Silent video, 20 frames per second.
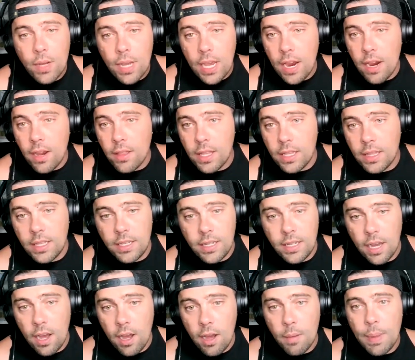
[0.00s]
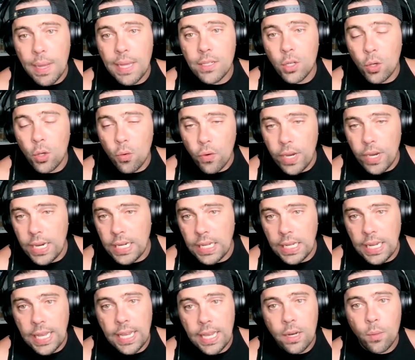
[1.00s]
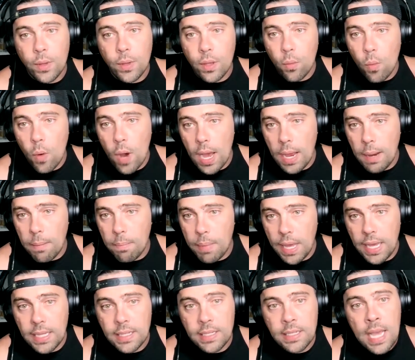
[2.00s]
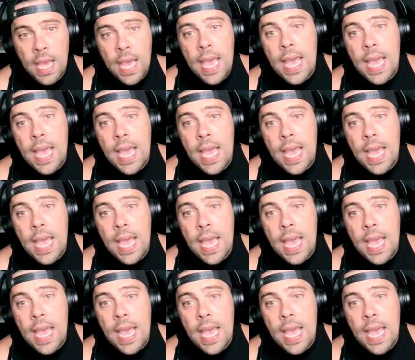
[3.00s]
care that the tub has a green lid with a white base